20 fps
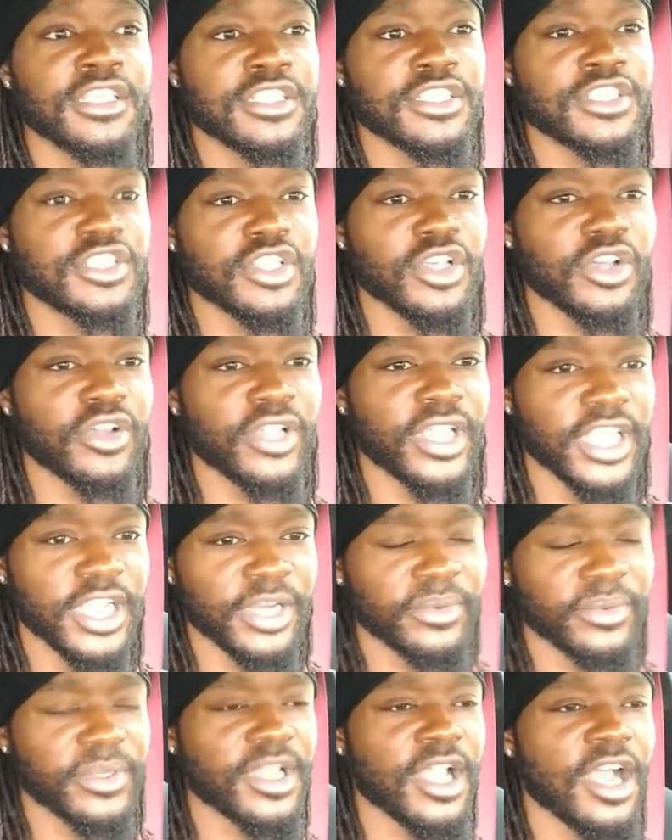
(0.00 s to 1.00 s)
So
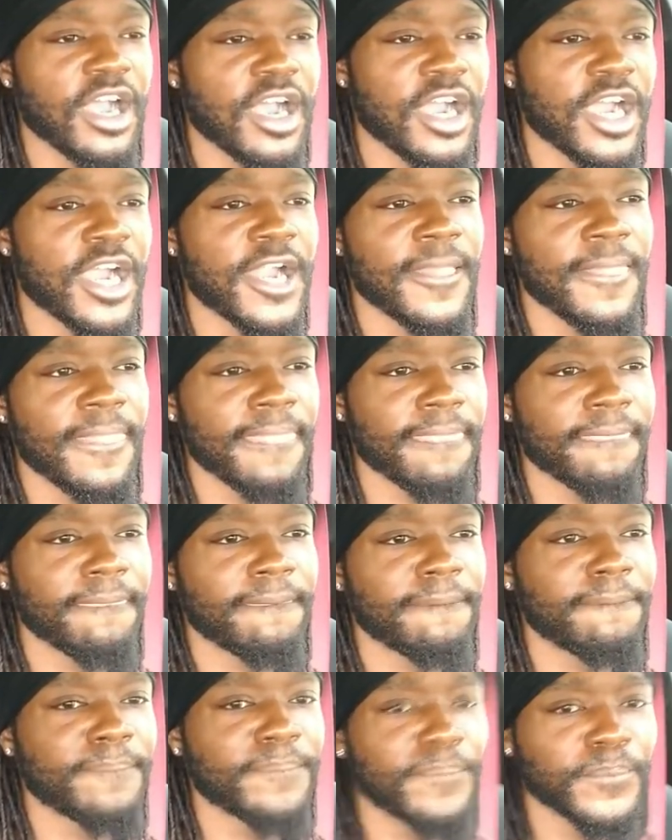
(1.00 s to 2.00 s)
here we are.
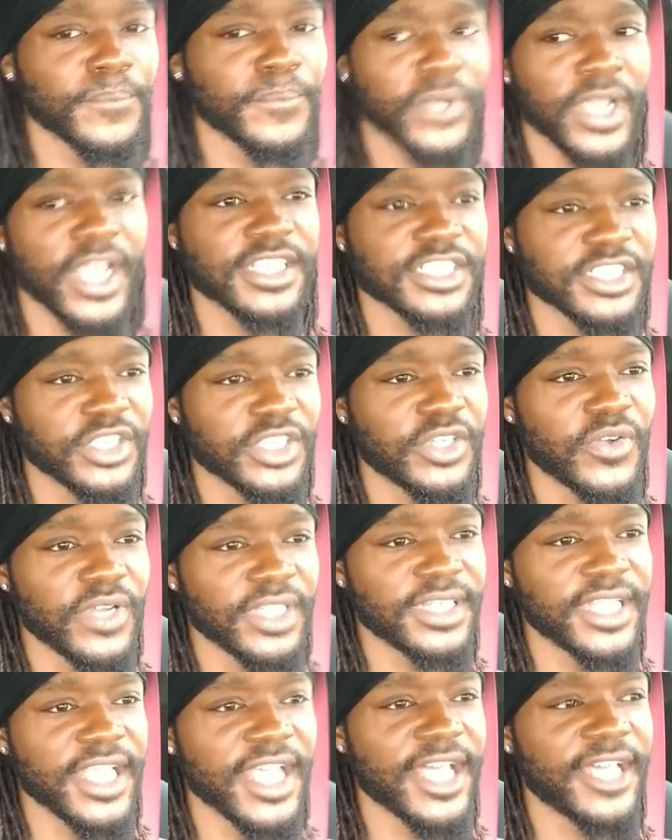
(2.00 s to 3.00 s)
We're actually
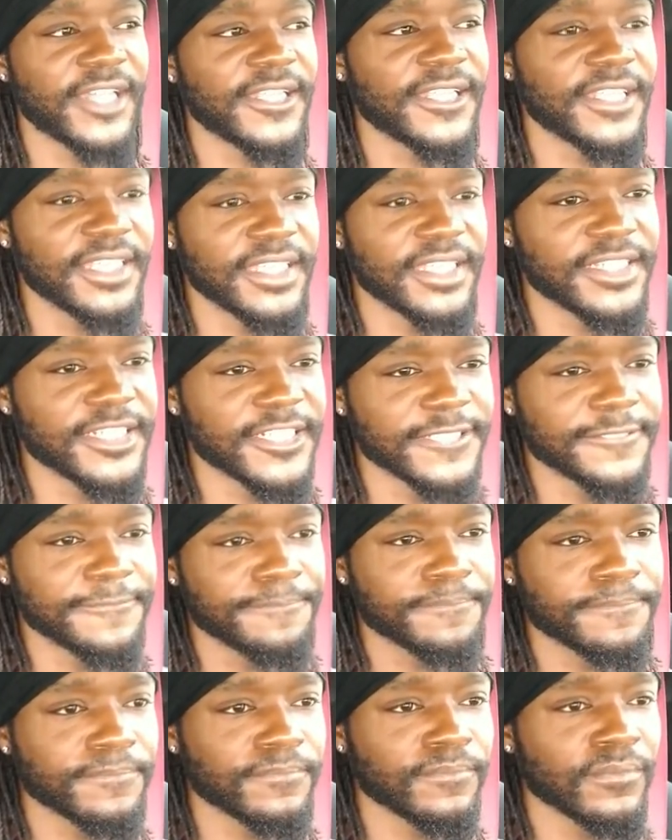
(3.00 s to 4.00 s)
going down the hill.
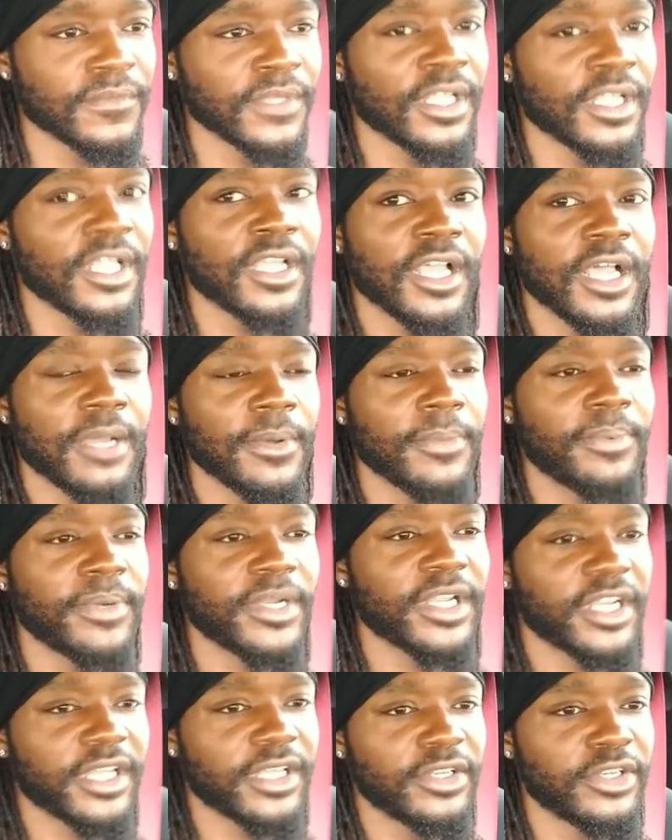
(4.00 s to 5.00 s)
I'm gonna
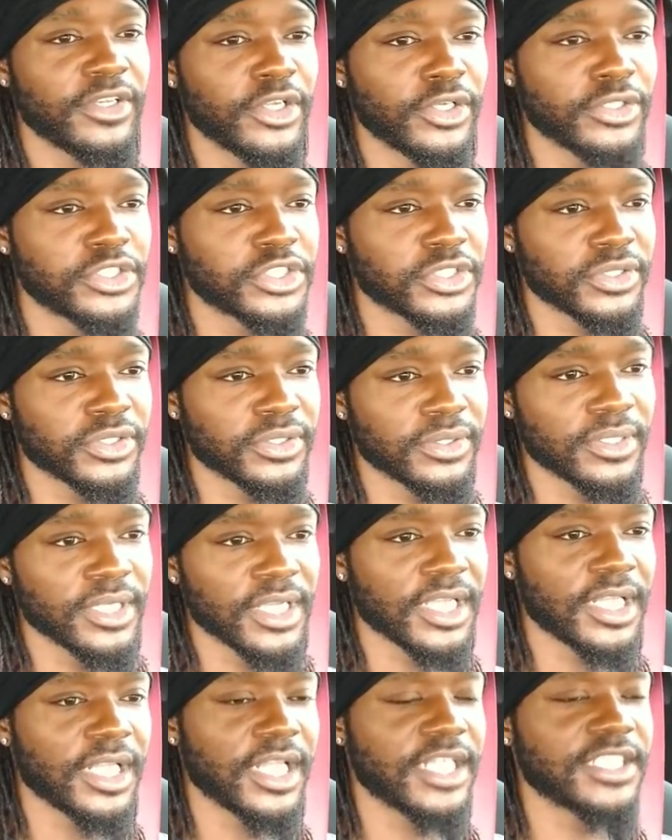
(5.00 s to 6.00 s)
put it in neutral.
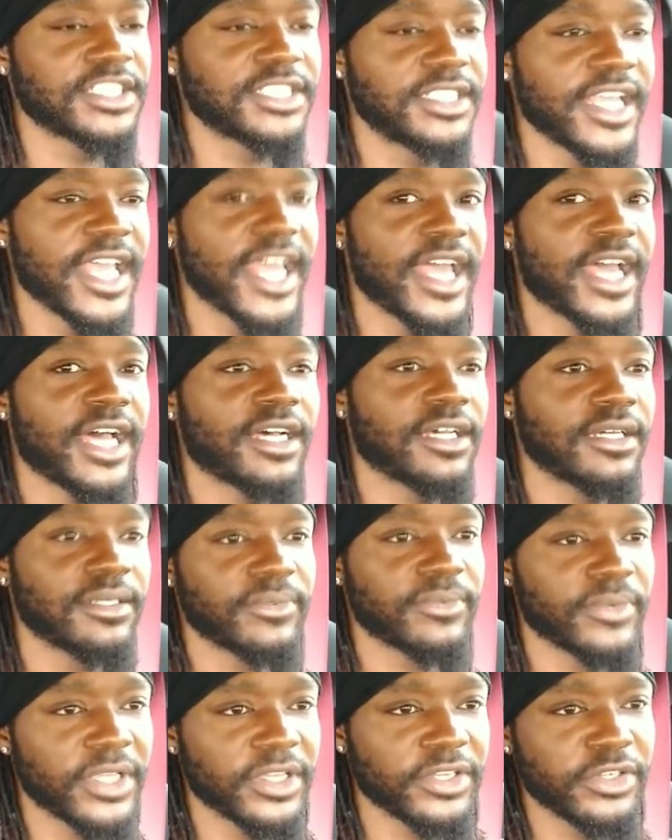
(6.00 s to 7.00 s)
Clutch
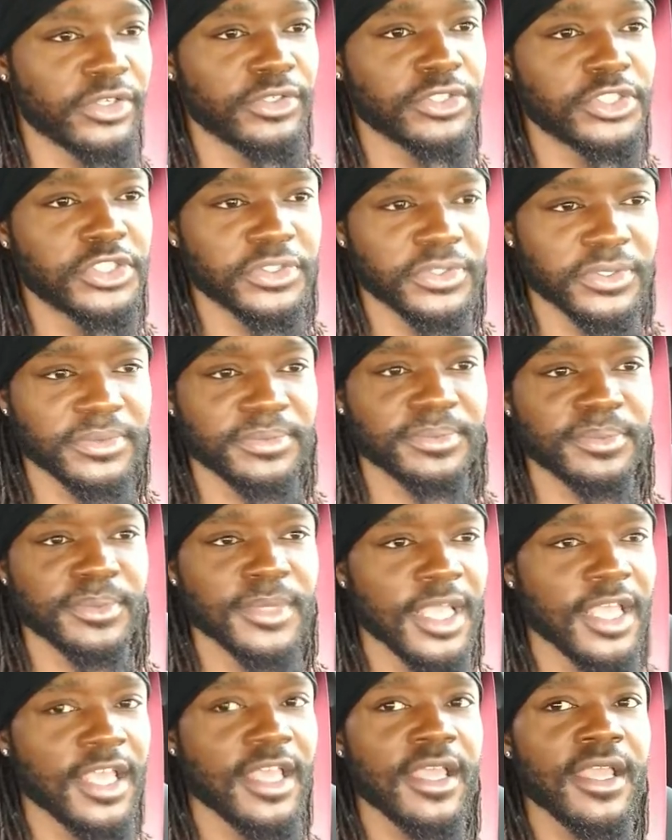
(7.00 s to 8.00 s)
down, we're in neutral.
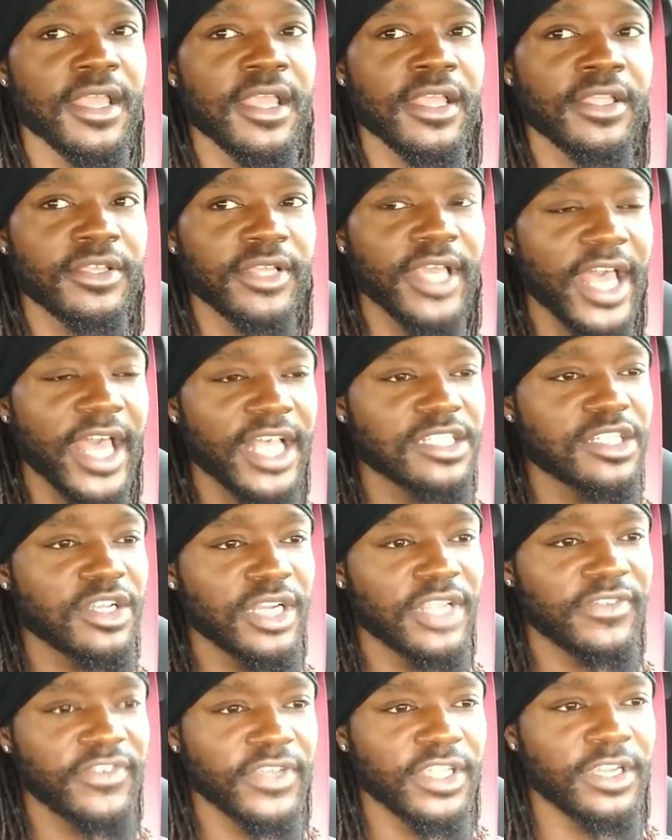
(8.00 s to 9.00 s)
You guys
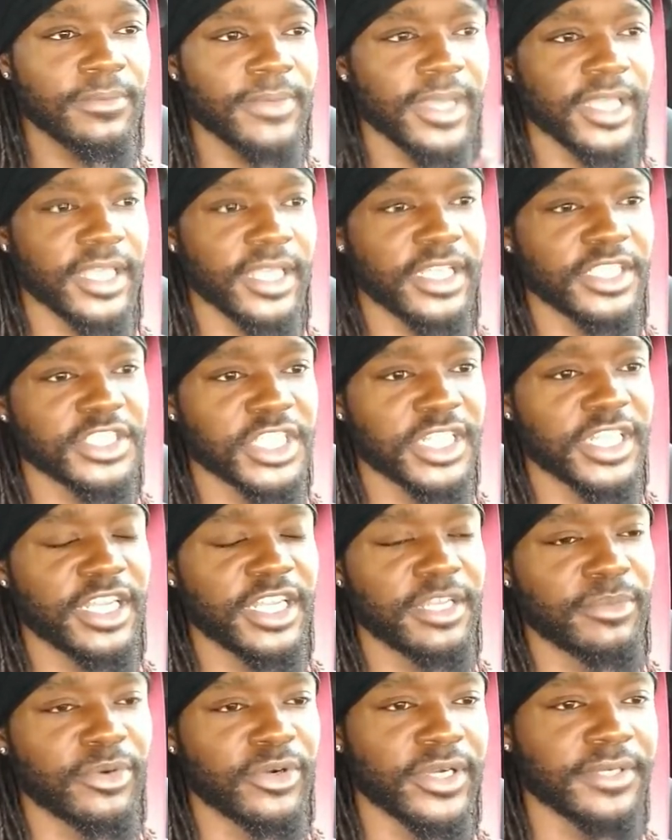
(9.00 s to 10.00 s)
don't even hear my engine
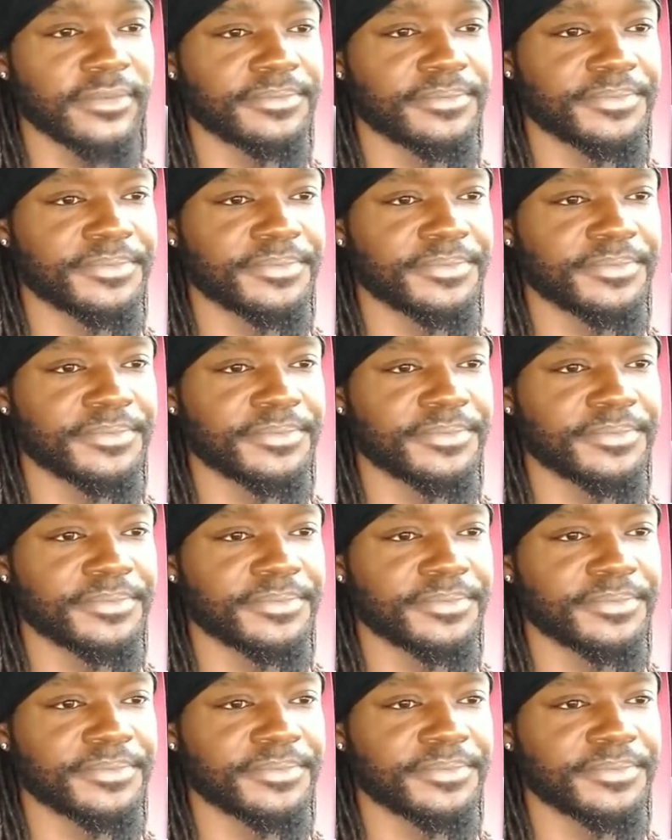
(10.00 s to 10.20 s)
anymore.